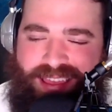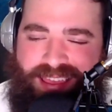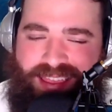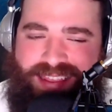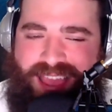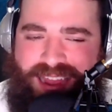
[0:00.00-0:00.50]

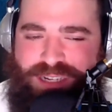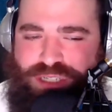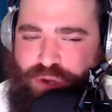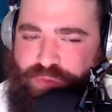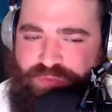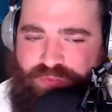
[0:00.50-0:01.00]
and kinda
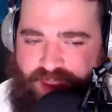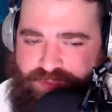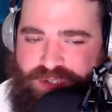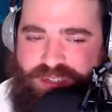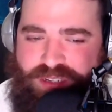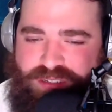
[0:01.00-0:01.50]
showed
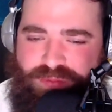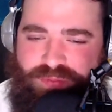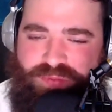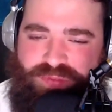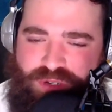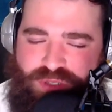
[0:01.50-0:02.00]
favoritism
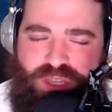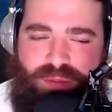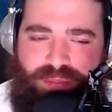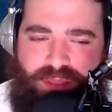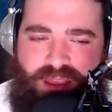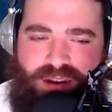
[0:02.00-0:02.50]
for some
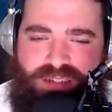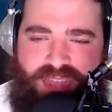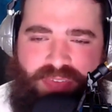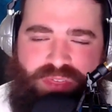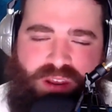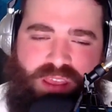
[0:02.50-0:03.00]
players.
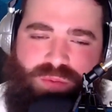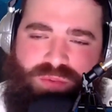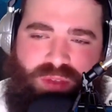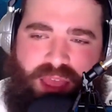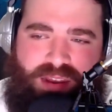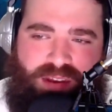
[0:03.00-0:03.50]
I
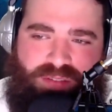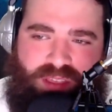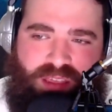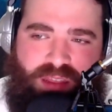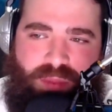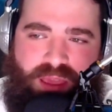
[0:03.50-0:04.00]
didn't
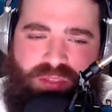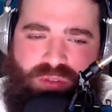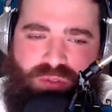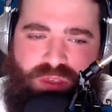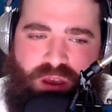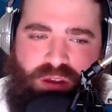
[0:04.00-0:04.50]
think he'd make it
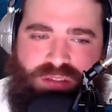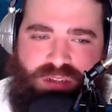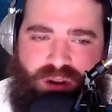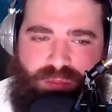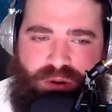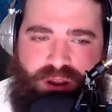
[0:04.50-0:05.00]
through the
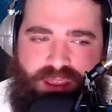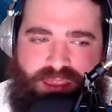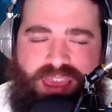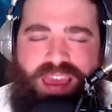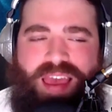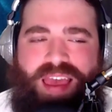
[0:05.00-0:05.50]
All-Star break.
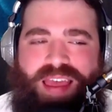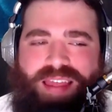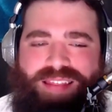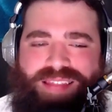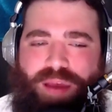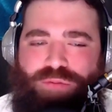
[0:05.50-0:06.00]

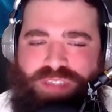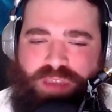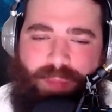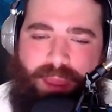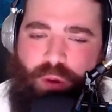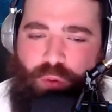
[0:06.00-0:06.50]
That was, like,
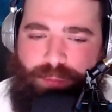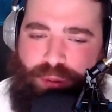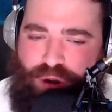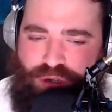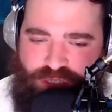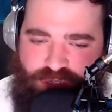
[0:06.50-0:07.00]
my own
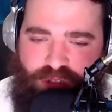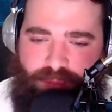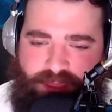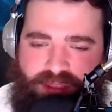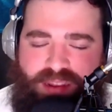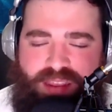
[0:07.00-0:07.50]
personal
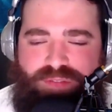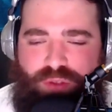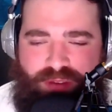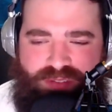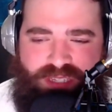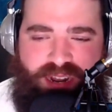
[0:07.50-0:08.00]
opinion, even though
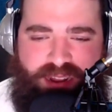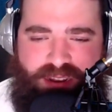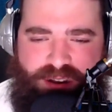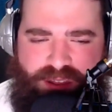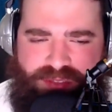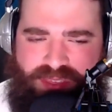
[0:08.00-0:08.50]
I've said on
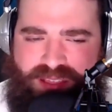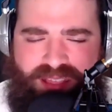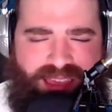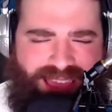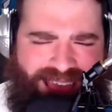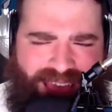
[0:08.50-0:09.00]
here, I think
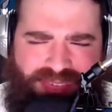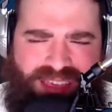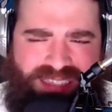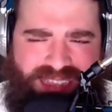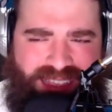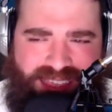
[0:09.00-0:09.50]
I
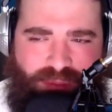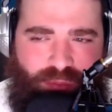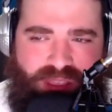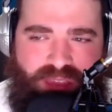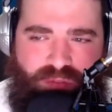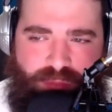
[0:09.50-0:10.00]
said I
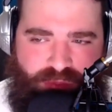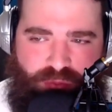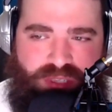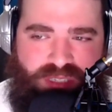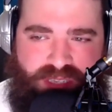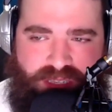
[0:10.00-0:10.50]
would give him
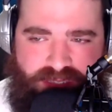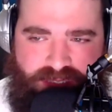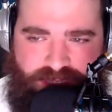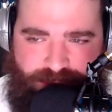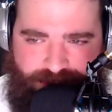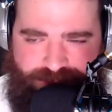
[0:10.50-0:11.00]
3 seasons.